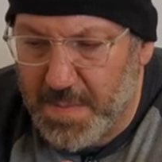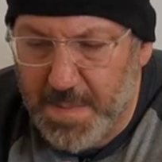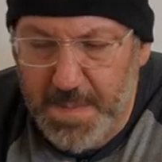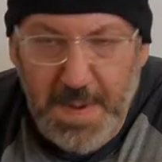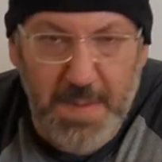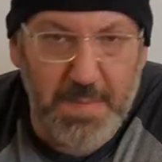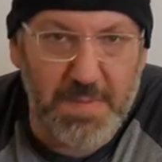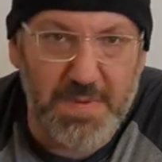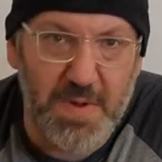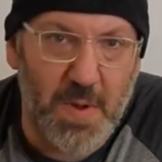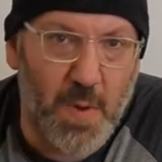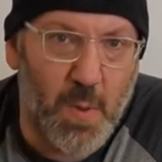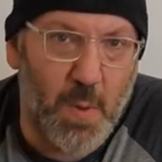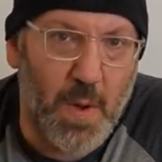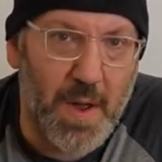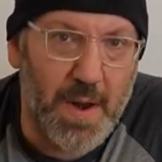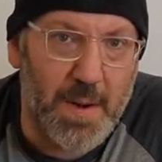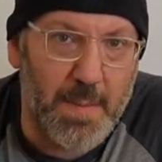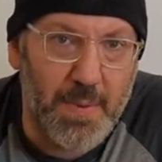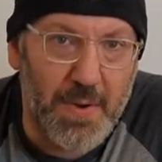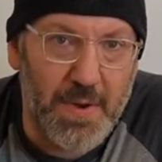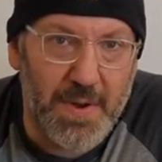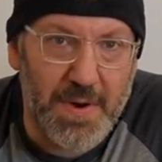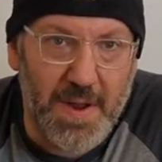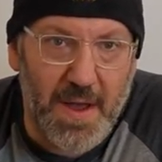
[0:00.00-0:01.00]
people don't
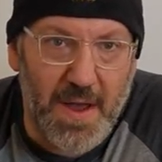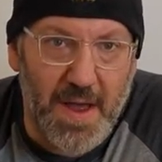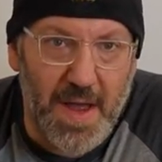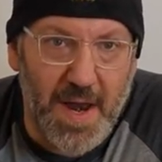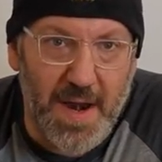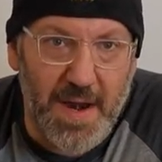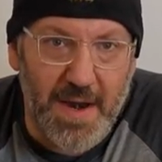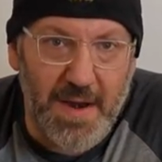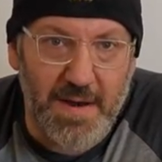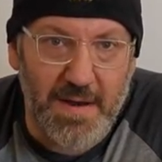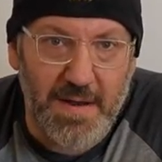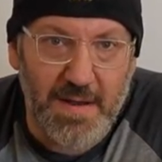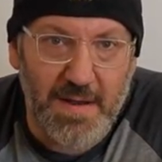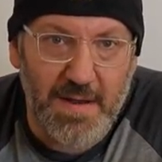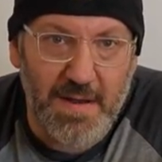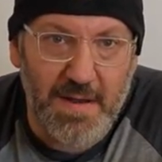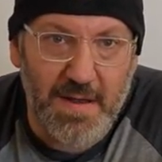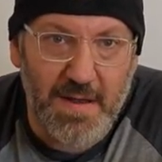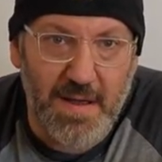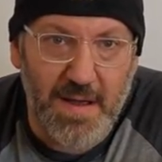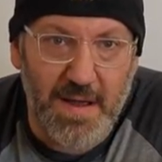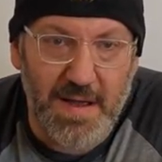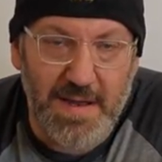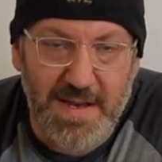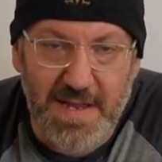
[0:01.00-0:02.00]
want to put on
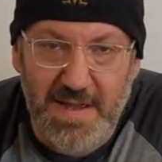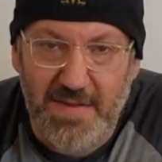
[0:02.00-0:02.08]
uh,